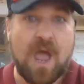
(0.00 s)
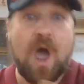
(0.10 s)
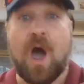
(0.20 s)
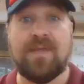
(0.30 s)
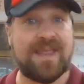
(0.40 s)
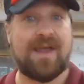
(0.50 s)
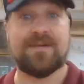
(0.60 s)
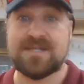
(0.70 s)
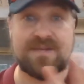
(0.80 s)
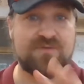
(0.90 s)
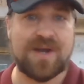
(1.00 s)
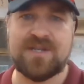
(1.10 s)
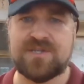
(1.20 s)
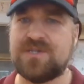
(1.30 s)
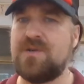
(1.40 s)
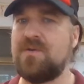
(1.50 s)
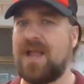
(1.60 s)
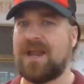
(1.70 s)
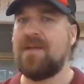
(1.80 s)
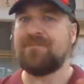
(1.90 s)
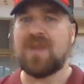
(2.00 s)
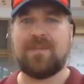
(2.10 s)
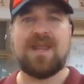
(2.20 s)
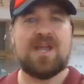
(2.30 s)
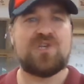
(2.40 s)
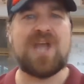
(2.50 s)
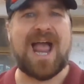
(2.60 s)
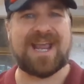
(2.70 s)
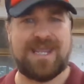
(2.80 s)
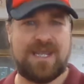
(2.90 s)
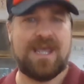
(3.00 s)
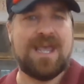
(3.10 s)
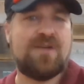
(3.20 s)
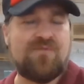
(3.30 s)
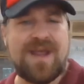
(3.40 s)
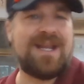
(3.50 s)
Other characters have traits too, like Jack, he really